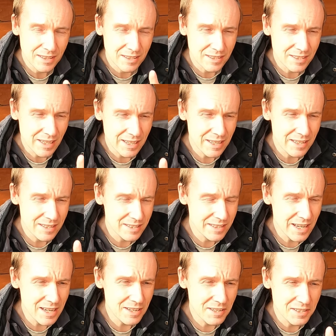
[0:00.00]
the
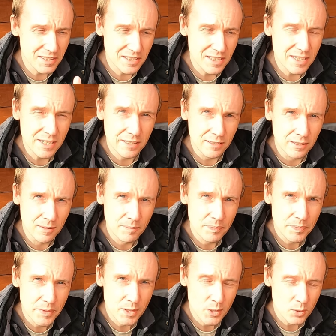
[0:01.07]
stainless steel,
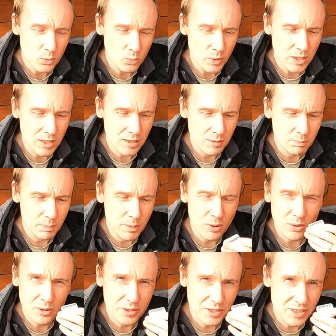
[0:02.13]
will
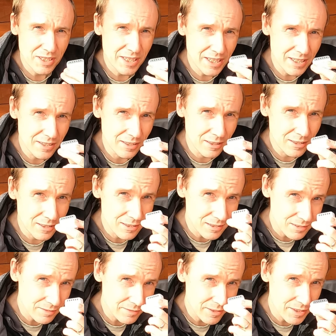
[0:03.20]
block the signal
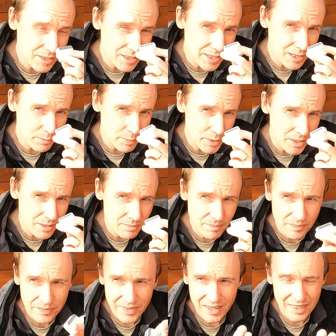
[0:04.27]
for the Zigbee,
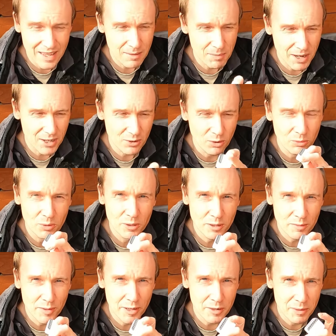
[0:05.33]
and that might not
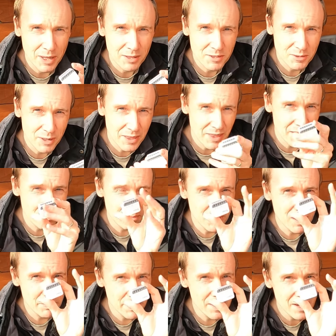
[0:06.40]
work very well. So I think
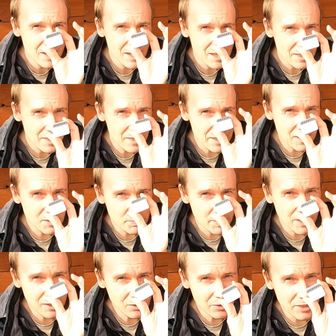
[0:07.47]
maybe this
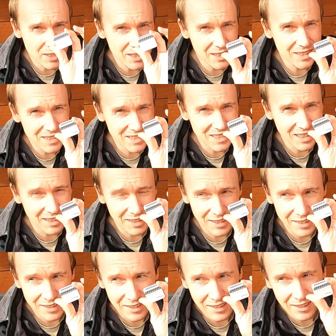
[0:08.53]
being on the
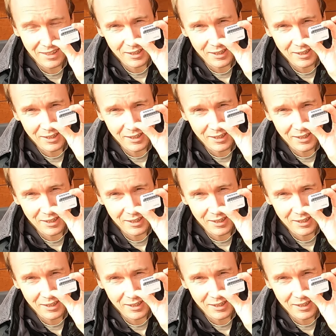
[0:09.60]
inside